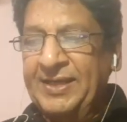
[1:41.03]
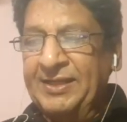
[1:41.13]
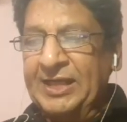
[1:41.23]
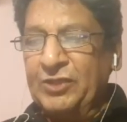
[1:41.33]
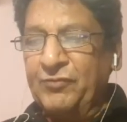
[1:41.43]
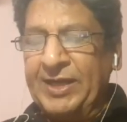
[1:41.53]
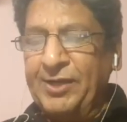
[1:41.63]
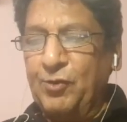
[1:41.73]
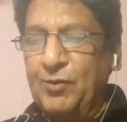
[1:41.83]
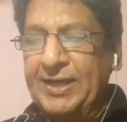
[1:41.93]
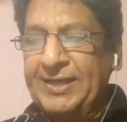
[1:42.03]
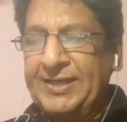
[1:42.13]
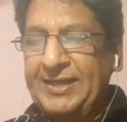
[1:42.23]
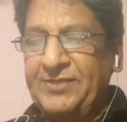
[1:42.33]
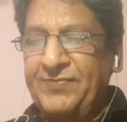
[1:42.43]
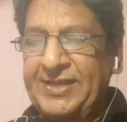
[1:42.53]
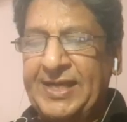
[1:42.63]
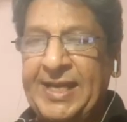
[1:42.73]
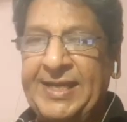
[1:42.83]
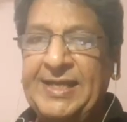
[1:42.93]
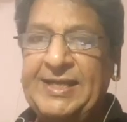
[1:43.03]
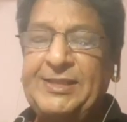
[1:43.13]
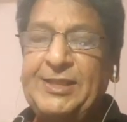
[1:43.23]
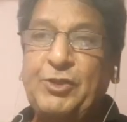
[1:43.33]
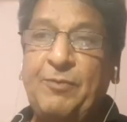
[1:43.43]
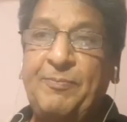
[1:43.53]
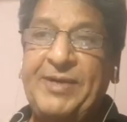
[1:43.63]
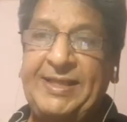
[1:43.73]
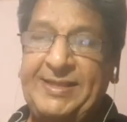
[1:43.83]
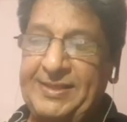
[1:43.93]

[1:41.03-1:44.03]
that Swara Yoga deals with the analysis of breath